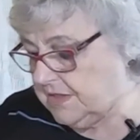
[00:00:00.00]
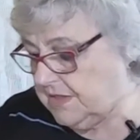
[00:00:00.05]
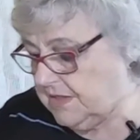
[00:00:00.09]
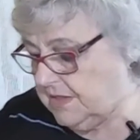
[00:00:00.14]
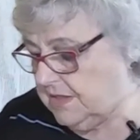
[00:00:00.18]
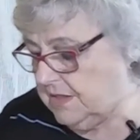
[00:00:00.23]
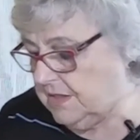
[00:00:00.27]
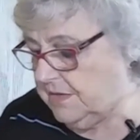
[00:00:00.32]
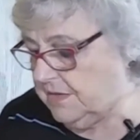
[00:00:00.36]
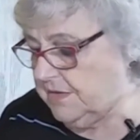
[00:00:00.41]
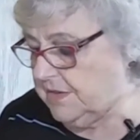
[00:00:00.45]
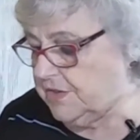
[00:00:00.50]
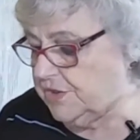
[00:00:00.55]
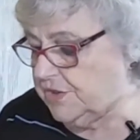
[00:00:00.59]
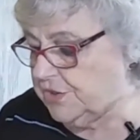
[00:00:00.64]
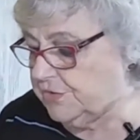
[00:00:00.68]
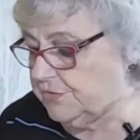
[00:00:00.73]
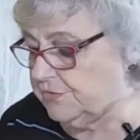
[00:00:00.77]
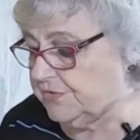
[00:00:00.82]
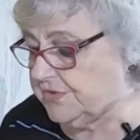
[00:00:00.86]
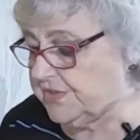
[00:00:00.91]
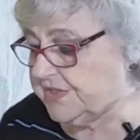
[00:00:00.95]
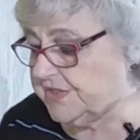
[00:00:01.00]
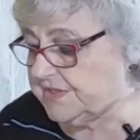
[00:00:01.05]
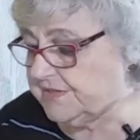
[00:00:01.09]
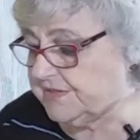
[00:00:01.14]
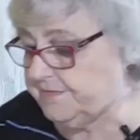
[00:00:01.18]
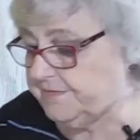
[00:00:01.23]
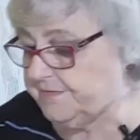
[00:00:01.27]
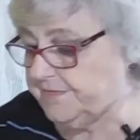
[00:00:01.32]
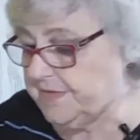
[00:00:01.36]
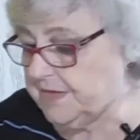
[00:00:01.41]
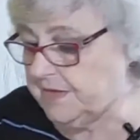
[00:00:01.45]
juice, in
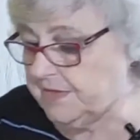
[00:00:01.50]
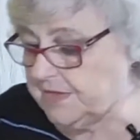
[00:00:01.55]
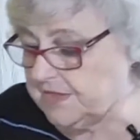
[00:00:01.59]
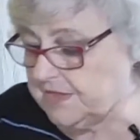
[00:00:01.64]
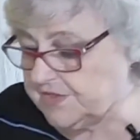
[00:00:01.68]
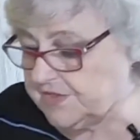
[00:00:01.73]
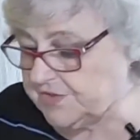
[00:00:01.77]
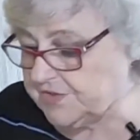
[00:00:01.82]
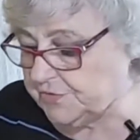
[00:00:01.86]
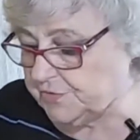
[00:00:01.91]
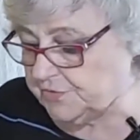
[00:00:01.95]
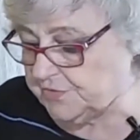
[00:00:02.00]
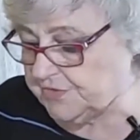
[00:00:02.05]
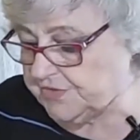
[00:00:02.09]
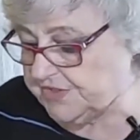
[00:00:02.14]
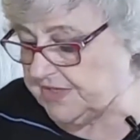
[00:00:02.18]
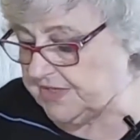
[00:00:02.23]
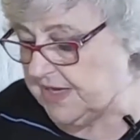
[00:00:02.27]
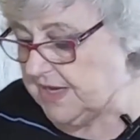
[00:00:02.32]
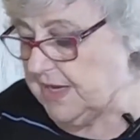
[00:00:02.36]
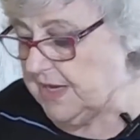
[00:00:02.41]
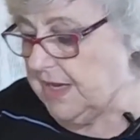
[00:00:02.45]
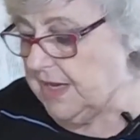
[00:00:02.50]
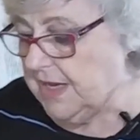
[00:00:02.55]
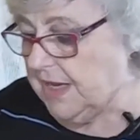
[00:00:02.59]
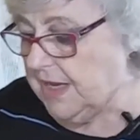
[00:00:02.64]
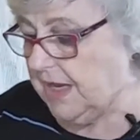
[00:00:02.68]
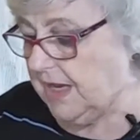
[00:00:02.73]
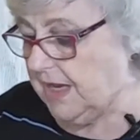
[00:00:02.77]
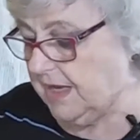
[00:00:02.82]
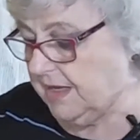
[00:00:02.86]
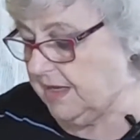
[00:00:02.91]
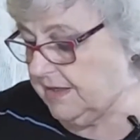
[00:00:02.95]
the sauce. And
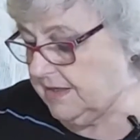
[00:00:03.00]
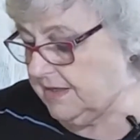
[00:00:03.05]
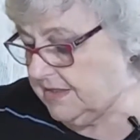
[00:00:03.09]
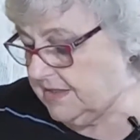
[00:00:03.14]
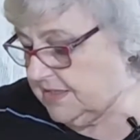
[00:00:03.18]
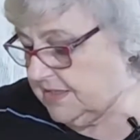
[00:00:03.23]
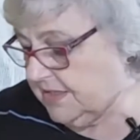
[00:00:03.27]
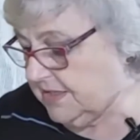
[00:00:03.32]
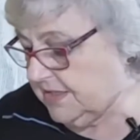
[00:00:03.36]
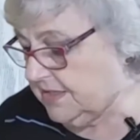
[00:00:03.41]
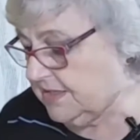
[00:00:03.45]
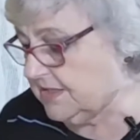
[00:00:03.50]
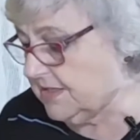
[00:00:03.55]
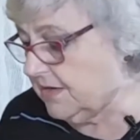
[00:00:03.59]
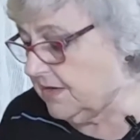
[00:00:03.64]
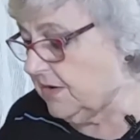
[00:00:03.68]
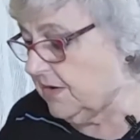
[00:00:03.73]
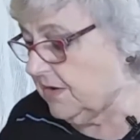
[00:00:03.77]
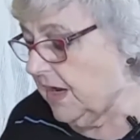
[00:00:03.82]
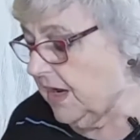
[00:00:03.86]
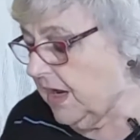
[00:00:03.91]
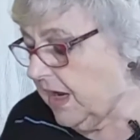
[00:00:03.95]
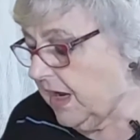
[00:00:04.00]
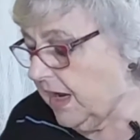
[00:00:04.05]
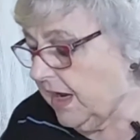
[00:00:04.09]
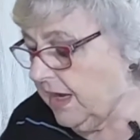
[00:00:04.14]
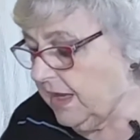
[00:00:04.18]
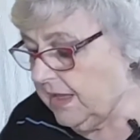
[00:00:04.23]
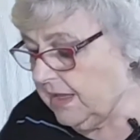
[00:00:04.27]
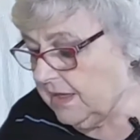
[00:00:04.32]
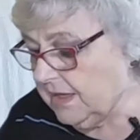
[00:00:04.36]
so I like